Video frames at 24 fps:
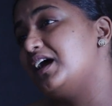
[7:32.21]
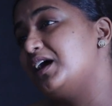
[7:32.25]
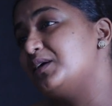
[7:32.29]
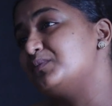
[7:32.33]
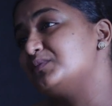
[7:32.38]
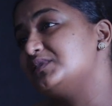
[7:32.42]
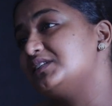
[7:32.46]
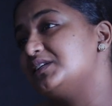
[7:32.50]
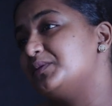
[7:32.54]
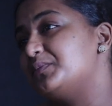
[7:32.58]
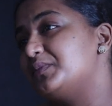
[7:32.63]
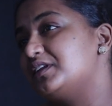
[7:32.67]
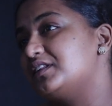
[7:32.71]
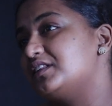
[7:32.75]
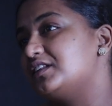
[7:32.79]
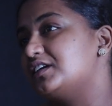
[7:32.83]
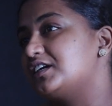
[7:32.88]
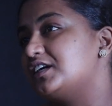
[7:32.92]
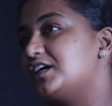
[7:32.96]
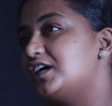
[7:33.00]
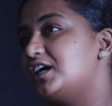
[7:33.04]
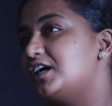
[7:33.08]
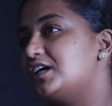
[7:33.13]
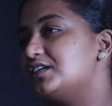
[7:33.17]
I'm sleeping in the
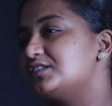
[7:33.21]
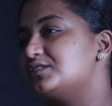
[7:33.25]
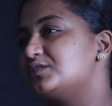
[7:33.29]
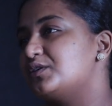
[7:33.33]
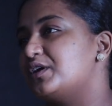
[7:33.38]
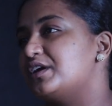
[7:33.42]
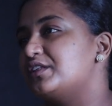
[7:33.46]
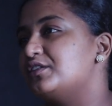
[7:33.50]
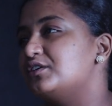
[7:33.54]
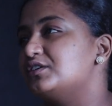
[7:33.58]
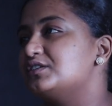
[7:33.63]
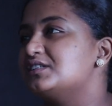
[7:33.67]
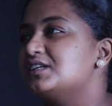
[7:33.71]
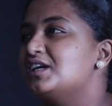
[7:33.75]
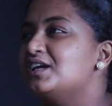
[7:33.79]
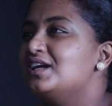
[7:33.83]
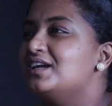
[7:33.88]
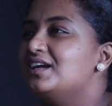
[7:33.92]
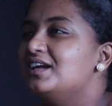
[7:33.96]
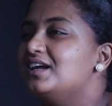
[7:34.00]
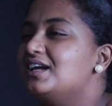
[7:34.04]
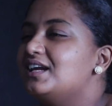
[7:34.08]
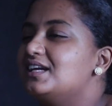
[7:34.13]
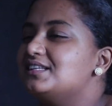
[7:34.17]
car. So I thought,
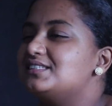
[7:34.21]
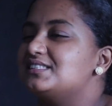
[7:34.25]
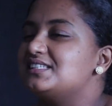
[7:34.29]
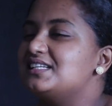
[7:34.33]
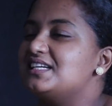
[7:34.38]
it's